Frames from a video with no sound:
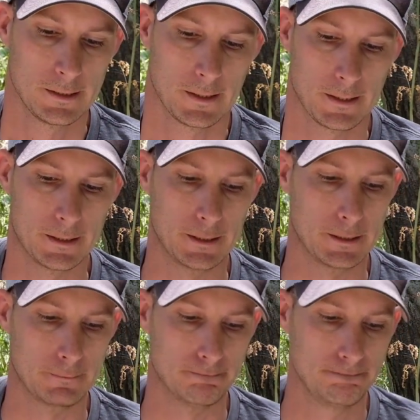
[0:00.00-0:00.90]

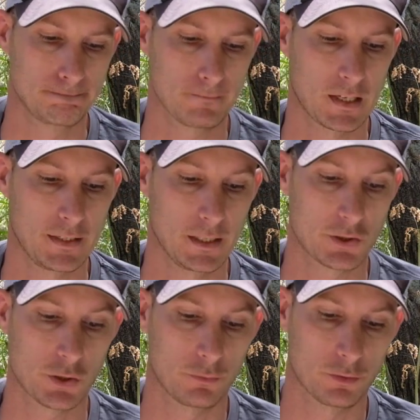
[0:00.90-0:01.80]
And then
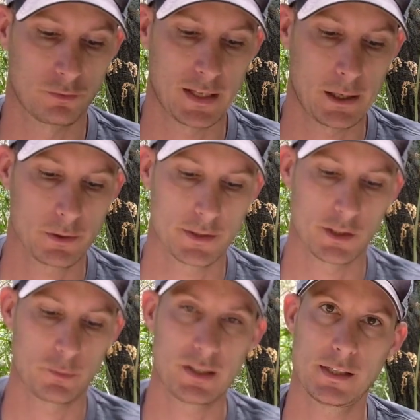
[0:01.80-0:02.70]
so for flowers, the
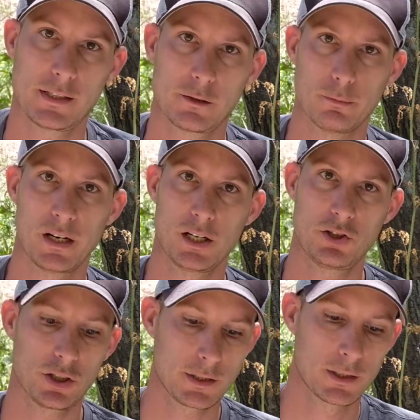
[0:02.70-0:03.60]
species is
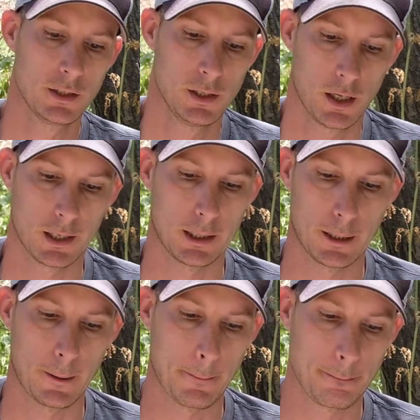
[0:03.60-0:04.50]
monoecious.
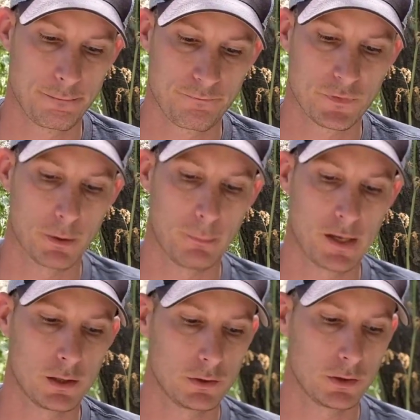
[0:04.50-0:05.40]
The
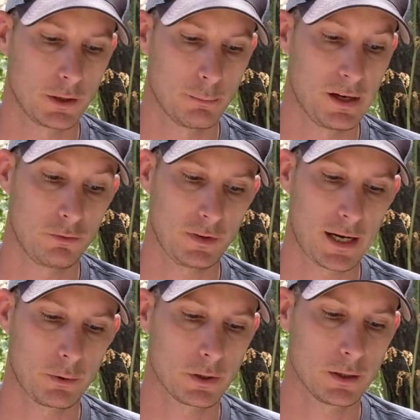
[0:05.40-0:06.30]
male
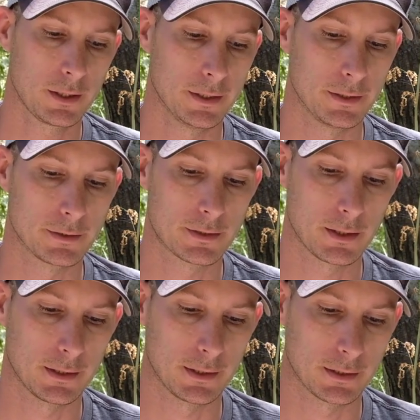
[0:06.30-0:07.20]
flower is
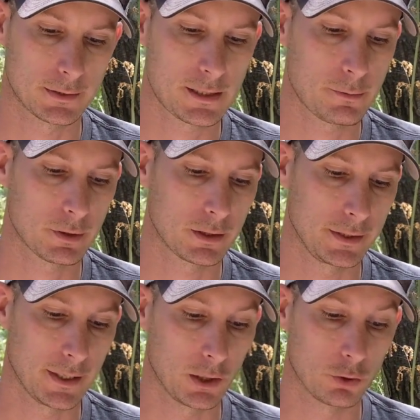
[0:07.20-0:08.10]

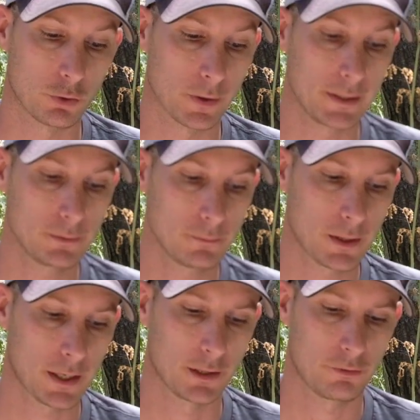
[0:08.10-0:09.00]
typically yellow-green,
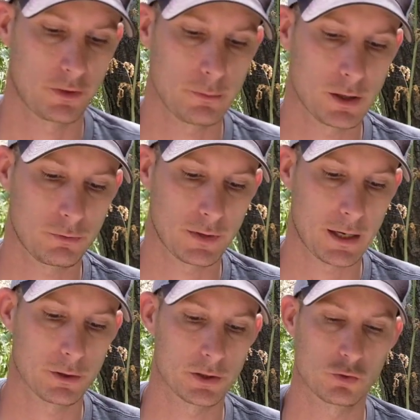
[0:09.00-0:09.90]
and the female
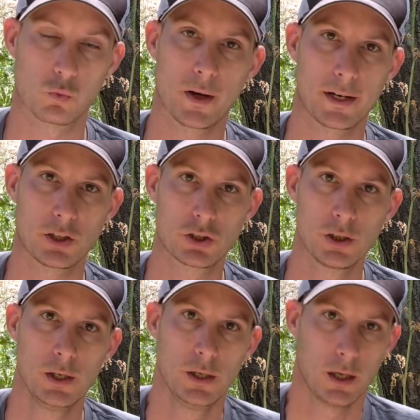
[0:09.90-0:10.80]
flower is reddish.
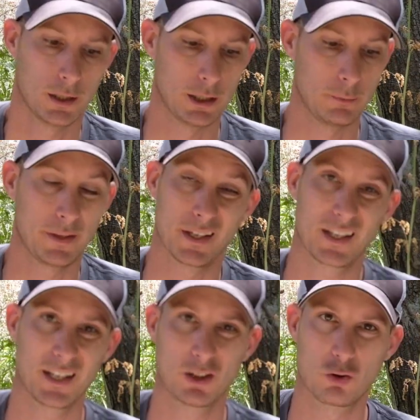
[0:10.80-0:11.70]
And they
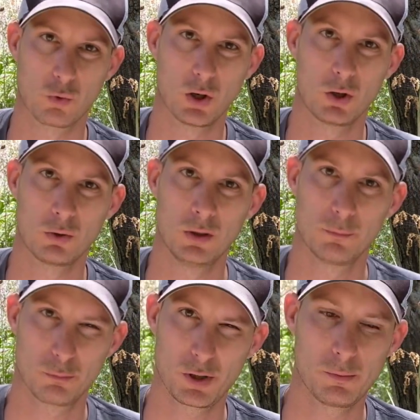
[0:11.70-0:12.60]
kind of grow
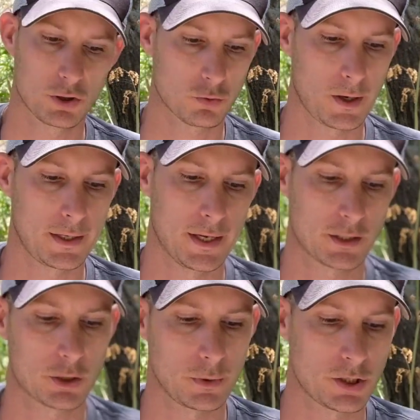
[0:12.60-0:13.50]
pretty much right
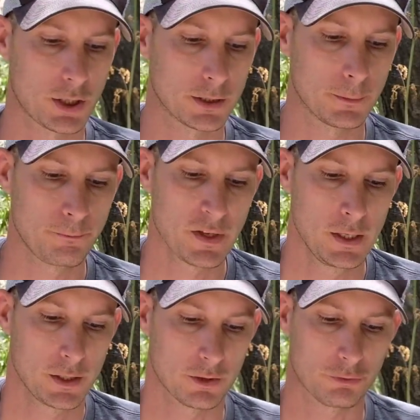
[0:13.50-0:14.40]
next to each other.
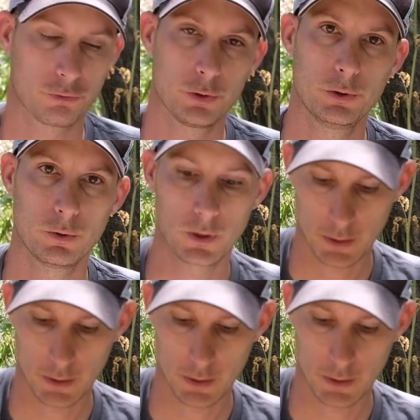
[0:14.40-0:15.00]
The fruit